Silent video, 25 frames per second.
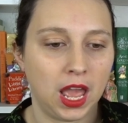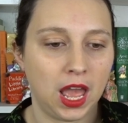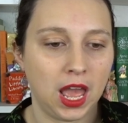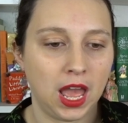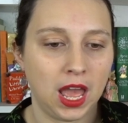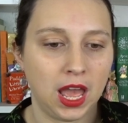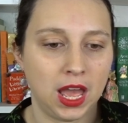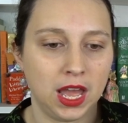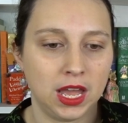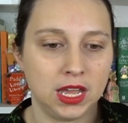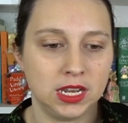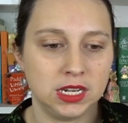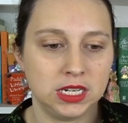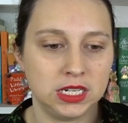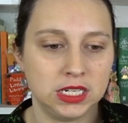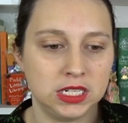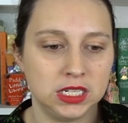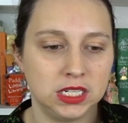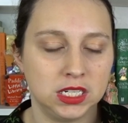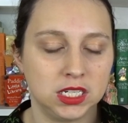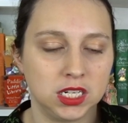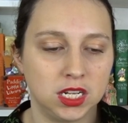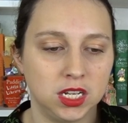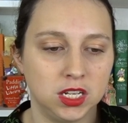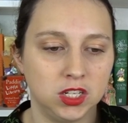
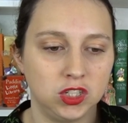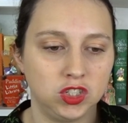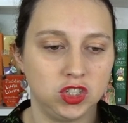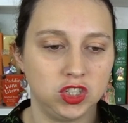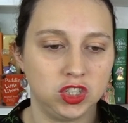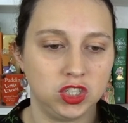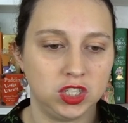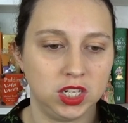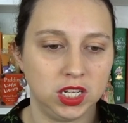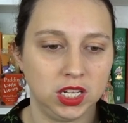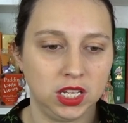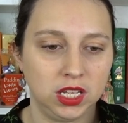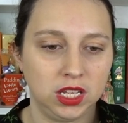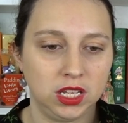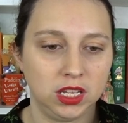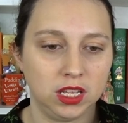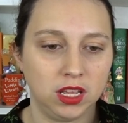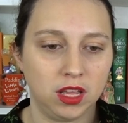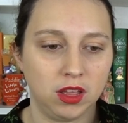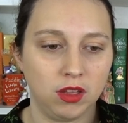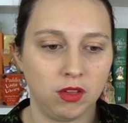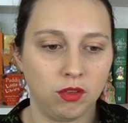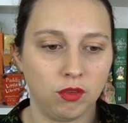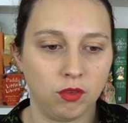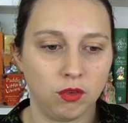and
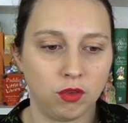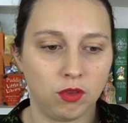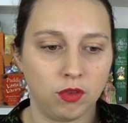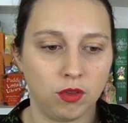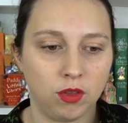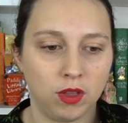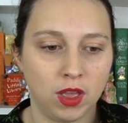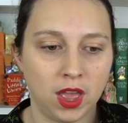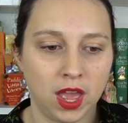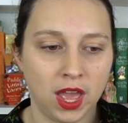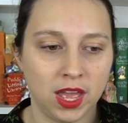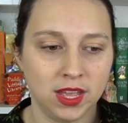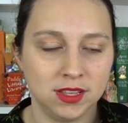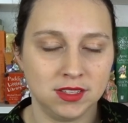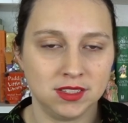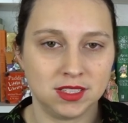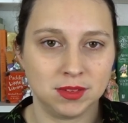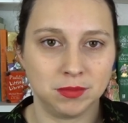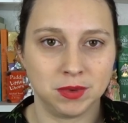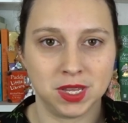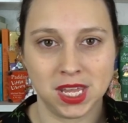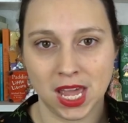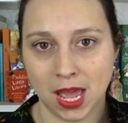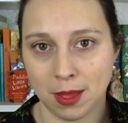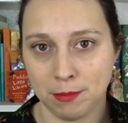she ends
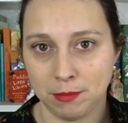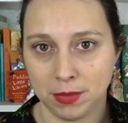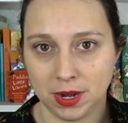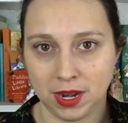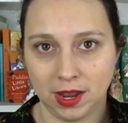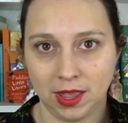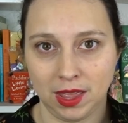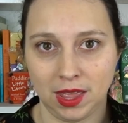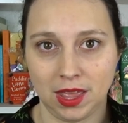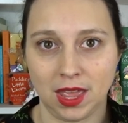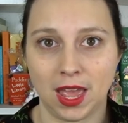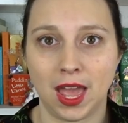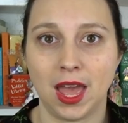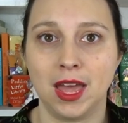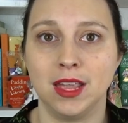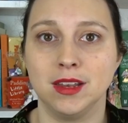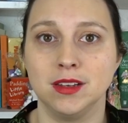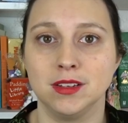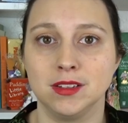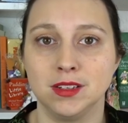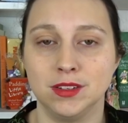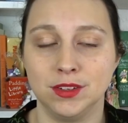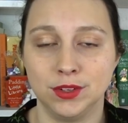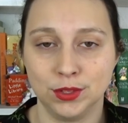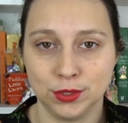up gambling
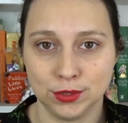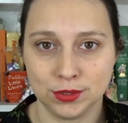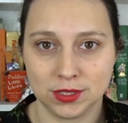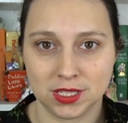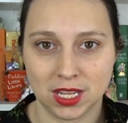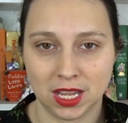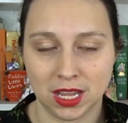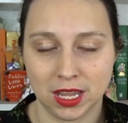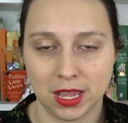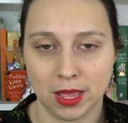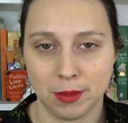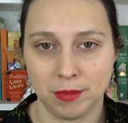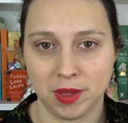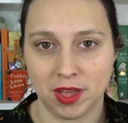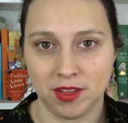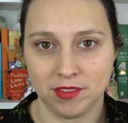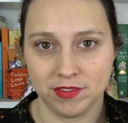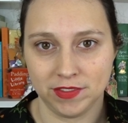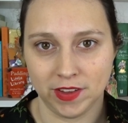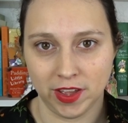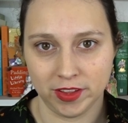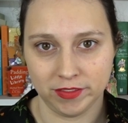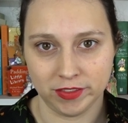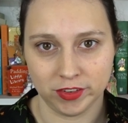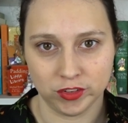and losing about
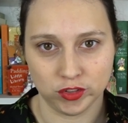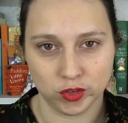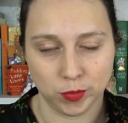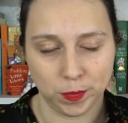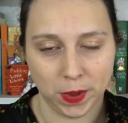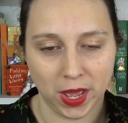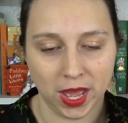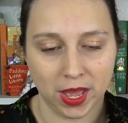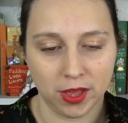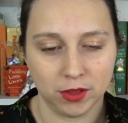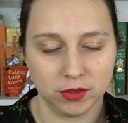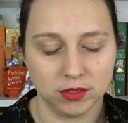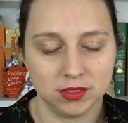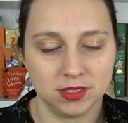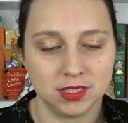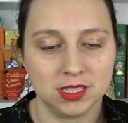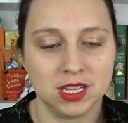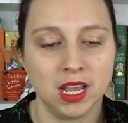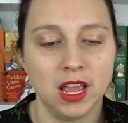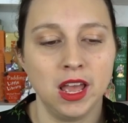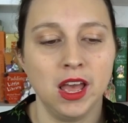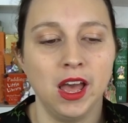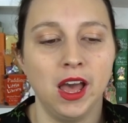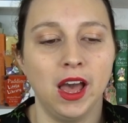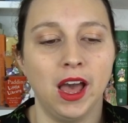£500,
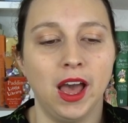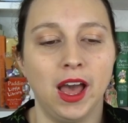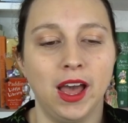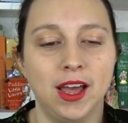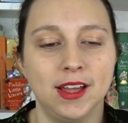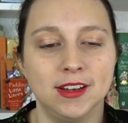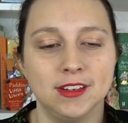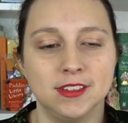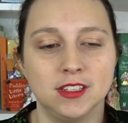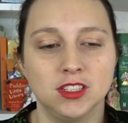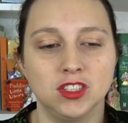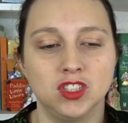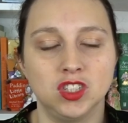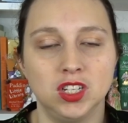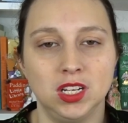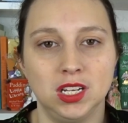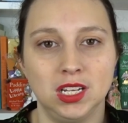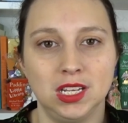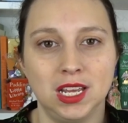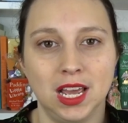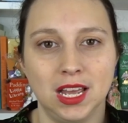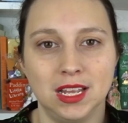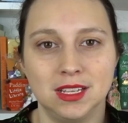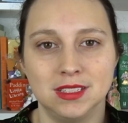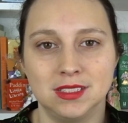and she
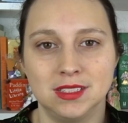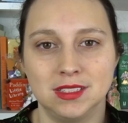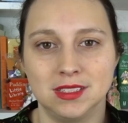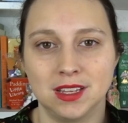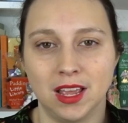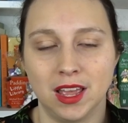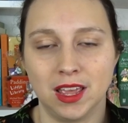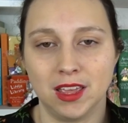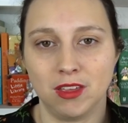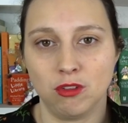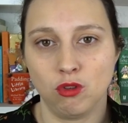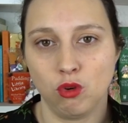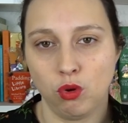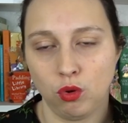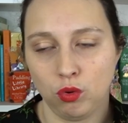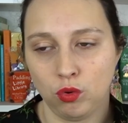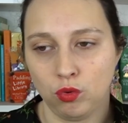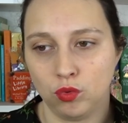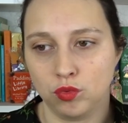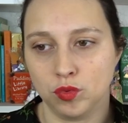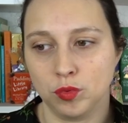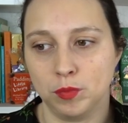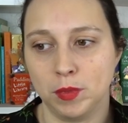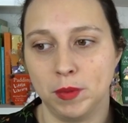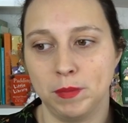gets a call
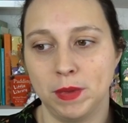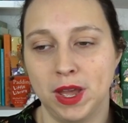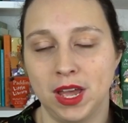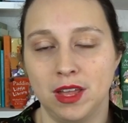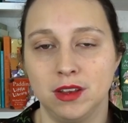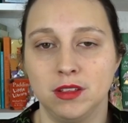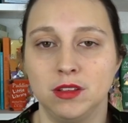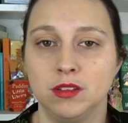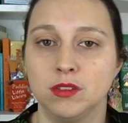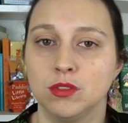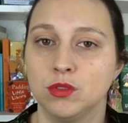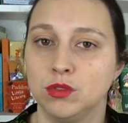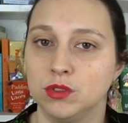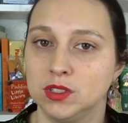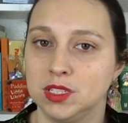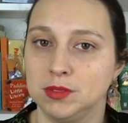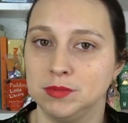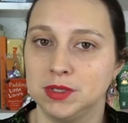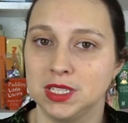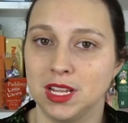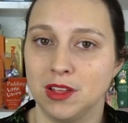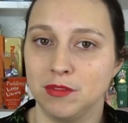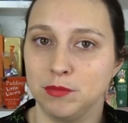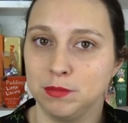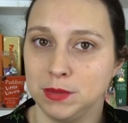from a man who calls
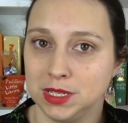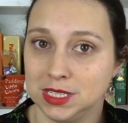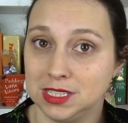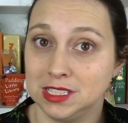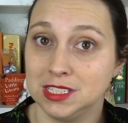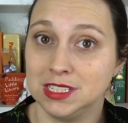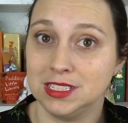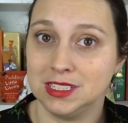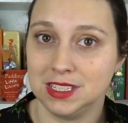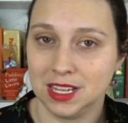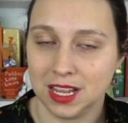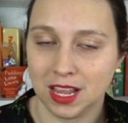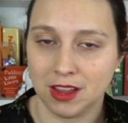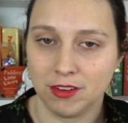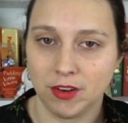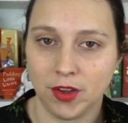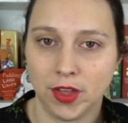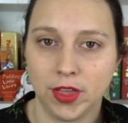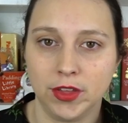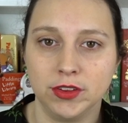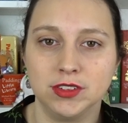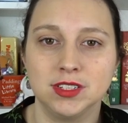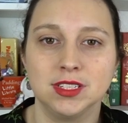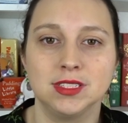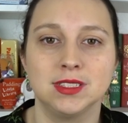himself Mr.
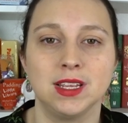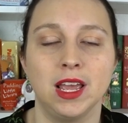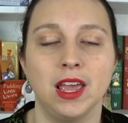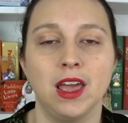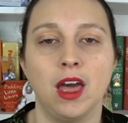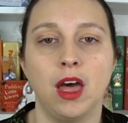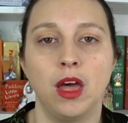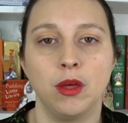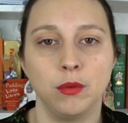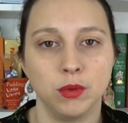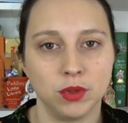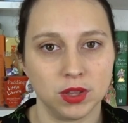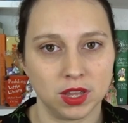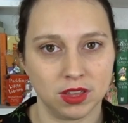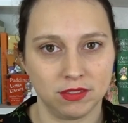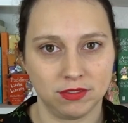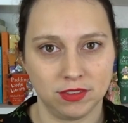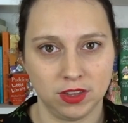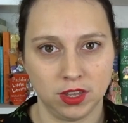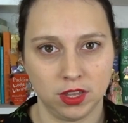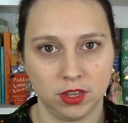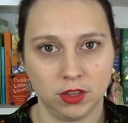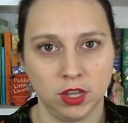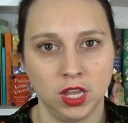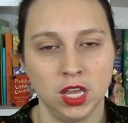Zero to say, I will give
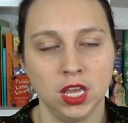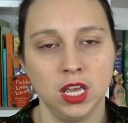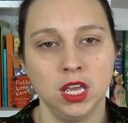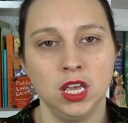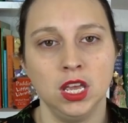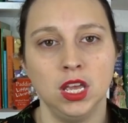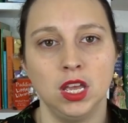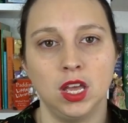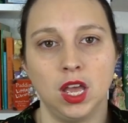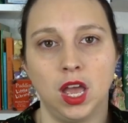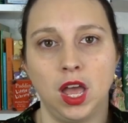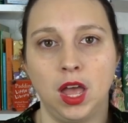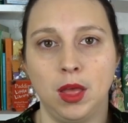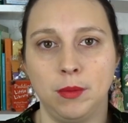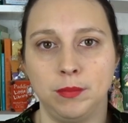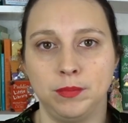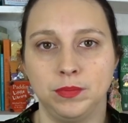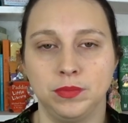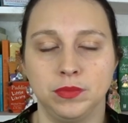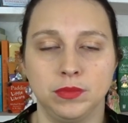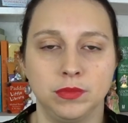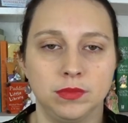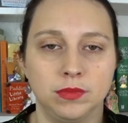you £250